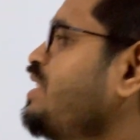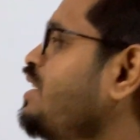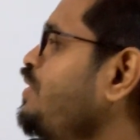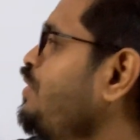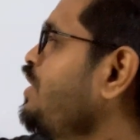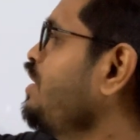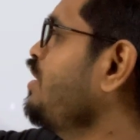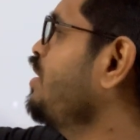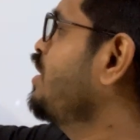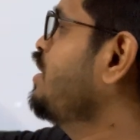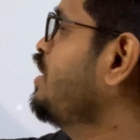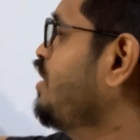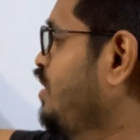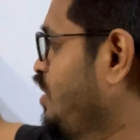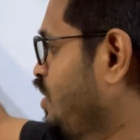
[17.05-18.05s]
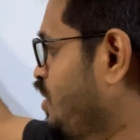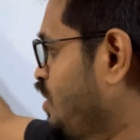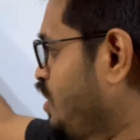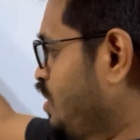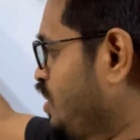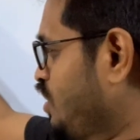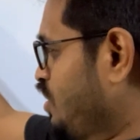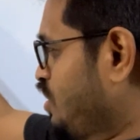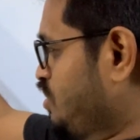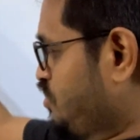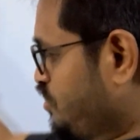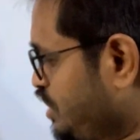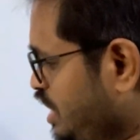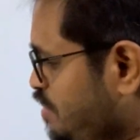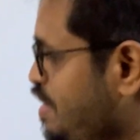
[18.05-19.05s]
cover
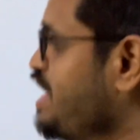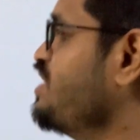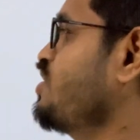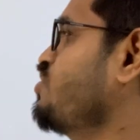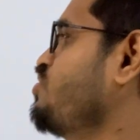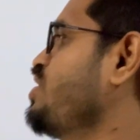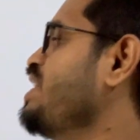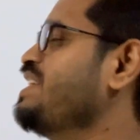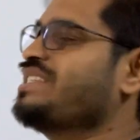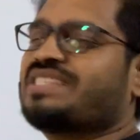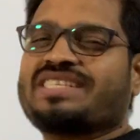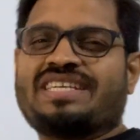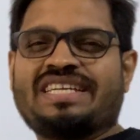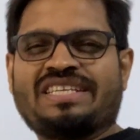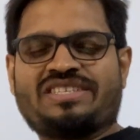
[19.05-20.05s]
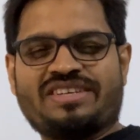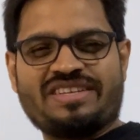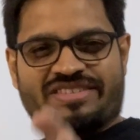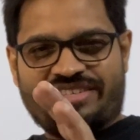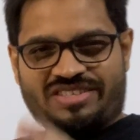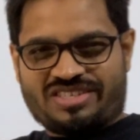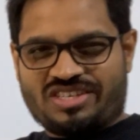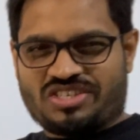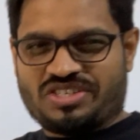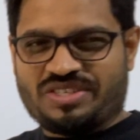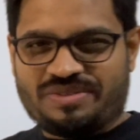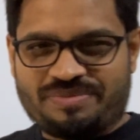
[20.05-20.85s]
three major things in today's discussion.